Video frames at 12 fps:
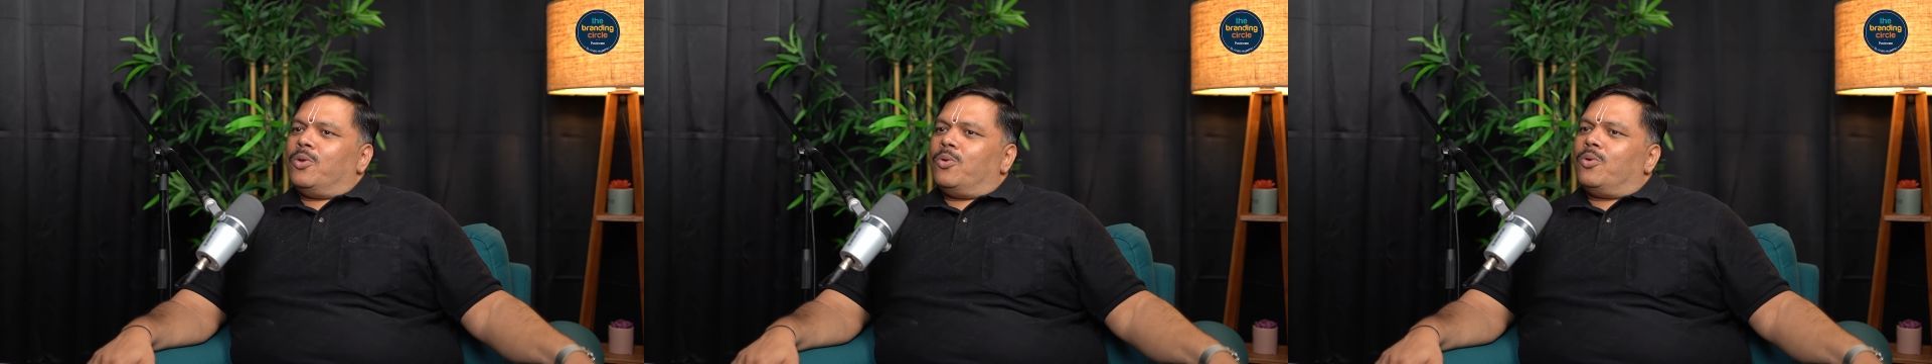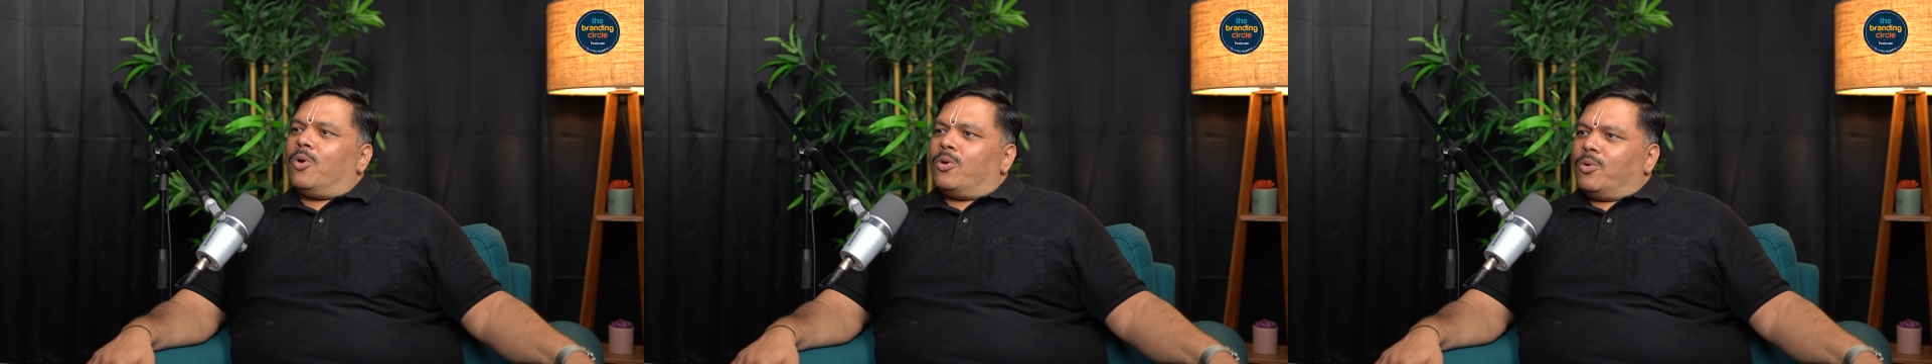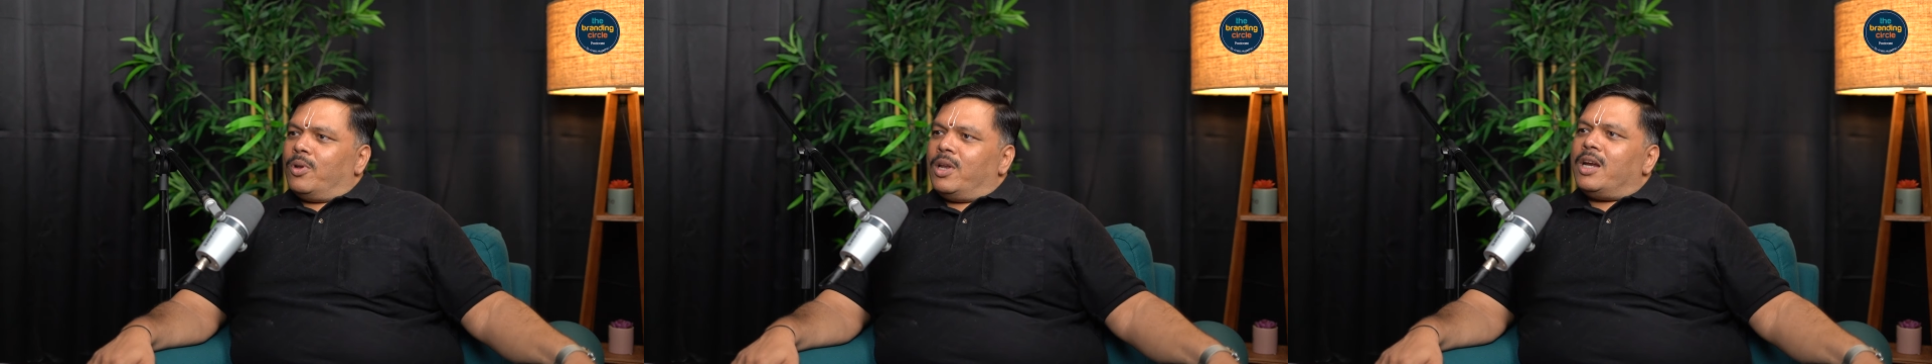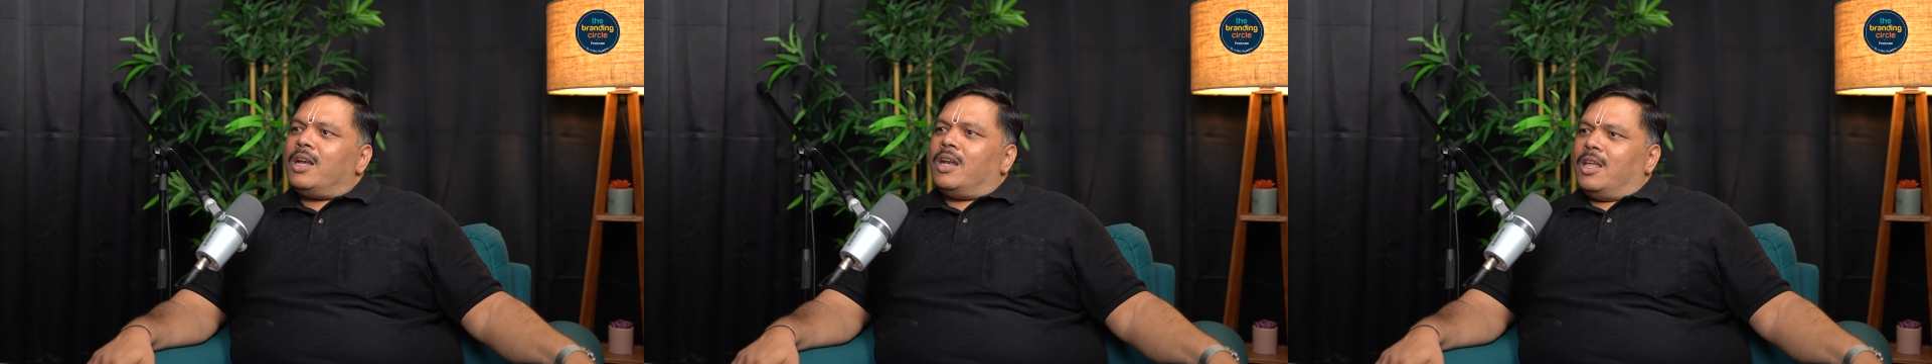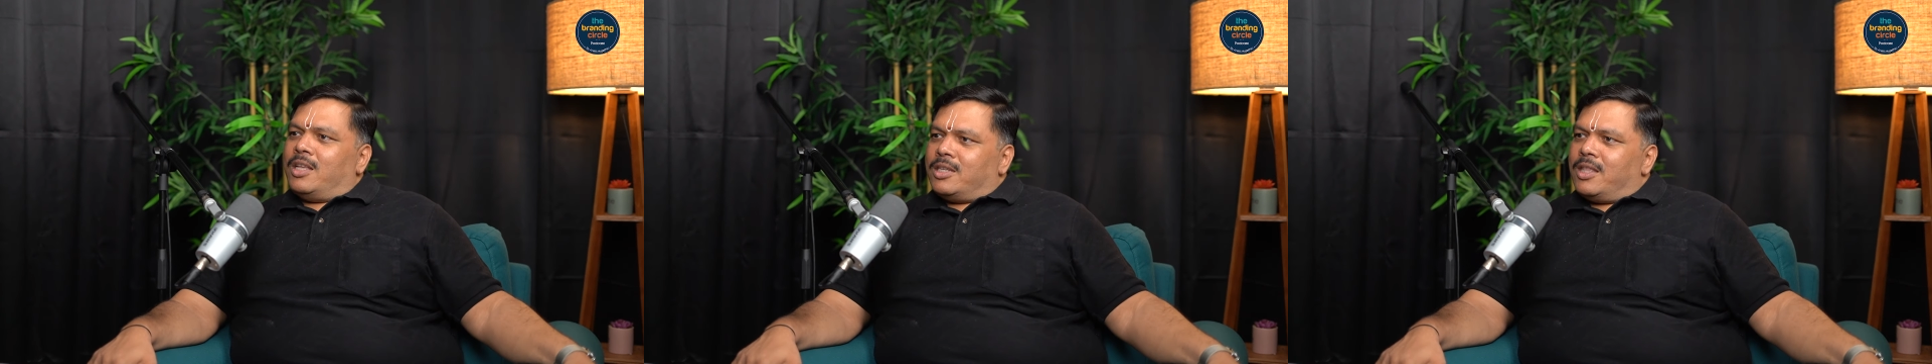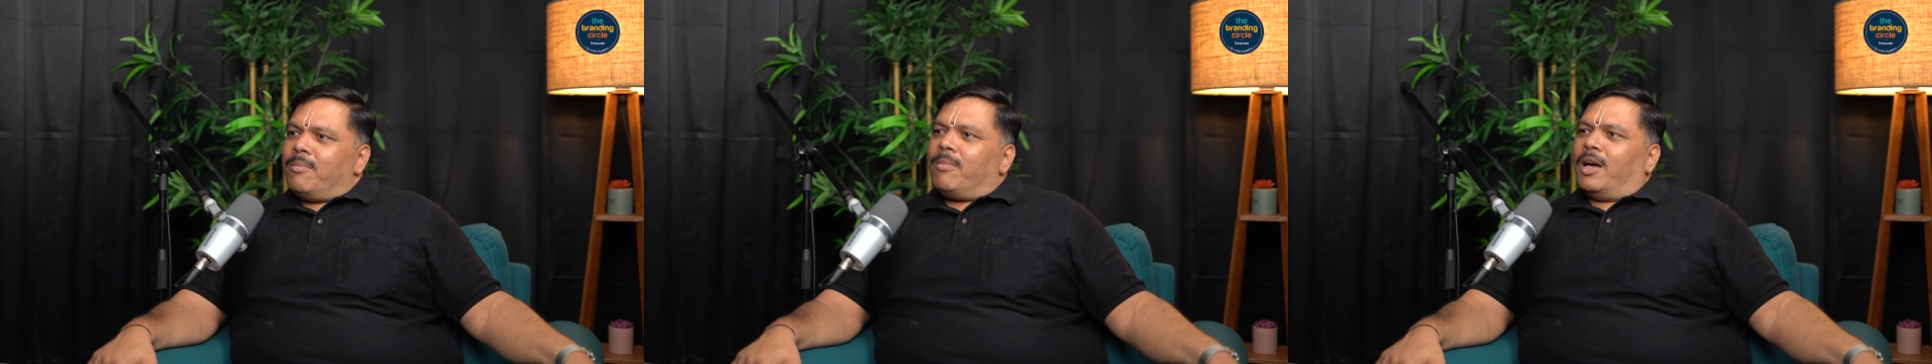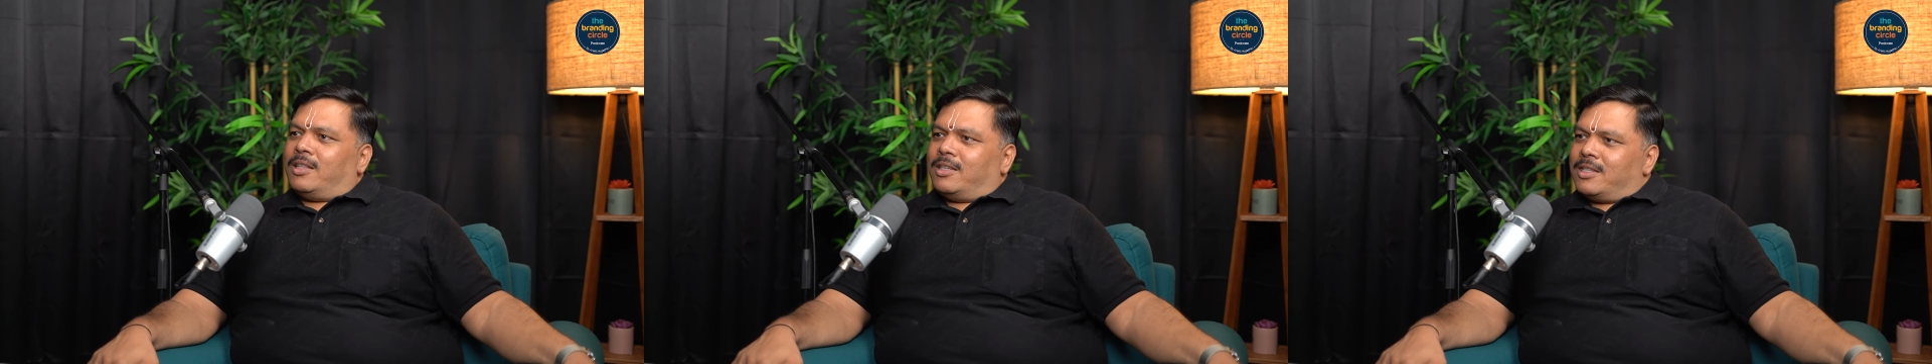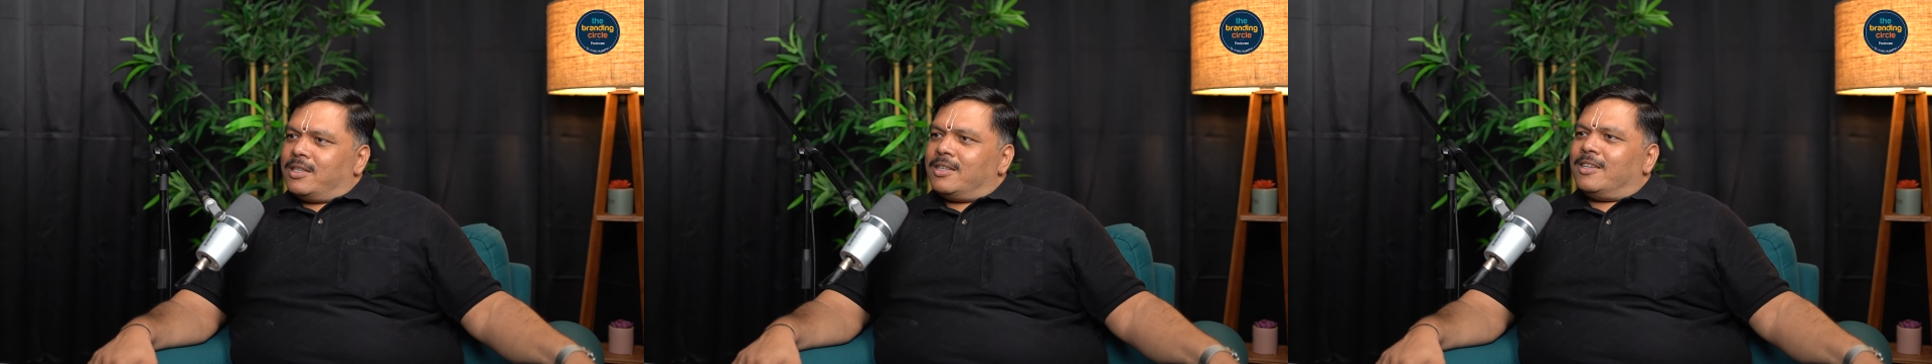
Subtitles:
not only teach them maths,